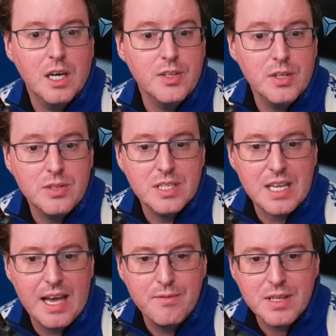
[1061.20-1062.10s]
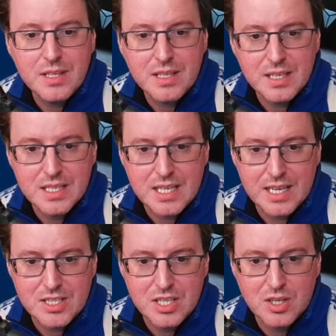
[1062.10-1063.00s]
And notice everything that has
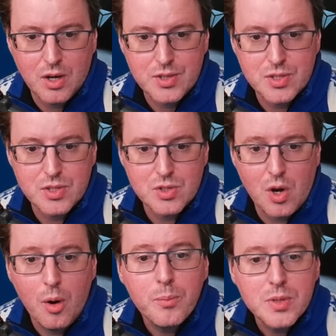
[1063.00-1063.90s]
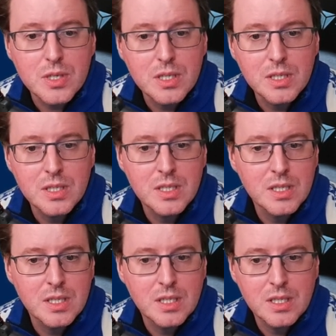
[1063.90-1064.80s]
actually got a stopped
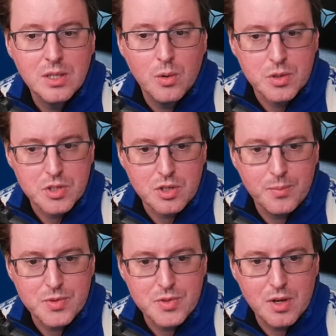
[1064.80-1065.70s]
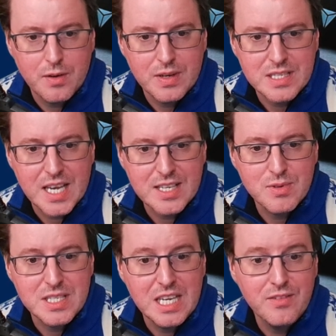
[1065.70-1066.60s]
or a stopped service has
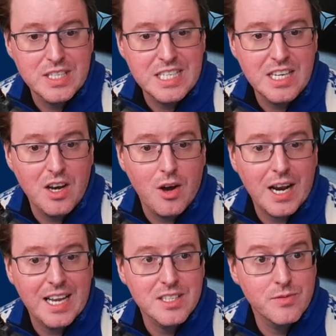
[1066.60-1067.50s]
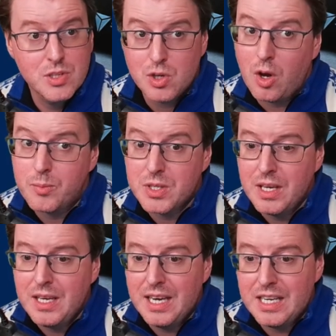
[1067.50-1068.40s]
received a tr class of stopped.
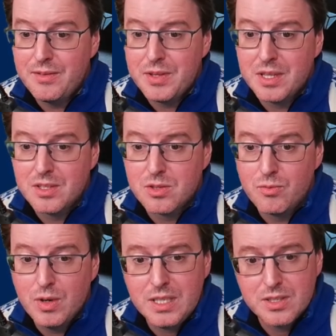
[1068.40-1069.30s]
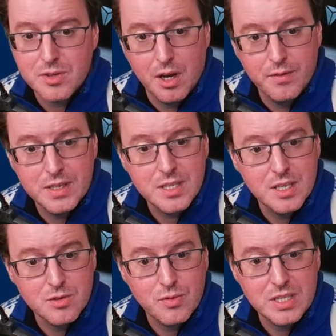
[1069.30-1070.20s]
And everything that's a running service
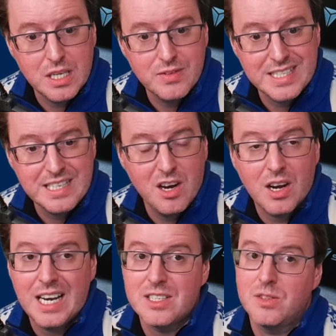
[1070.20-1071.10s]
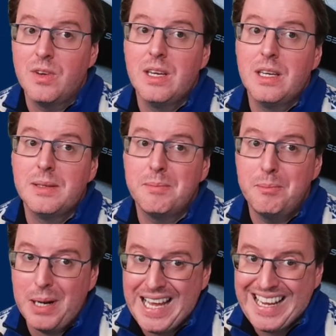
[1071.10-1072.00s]
has received a tr class of
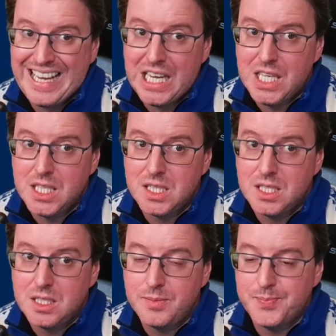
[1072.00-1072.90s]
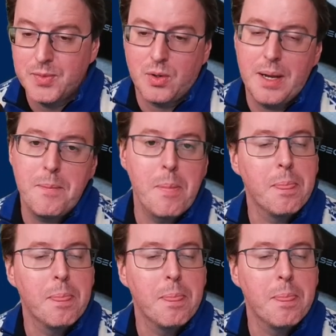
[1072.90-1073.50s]
blank. Okay.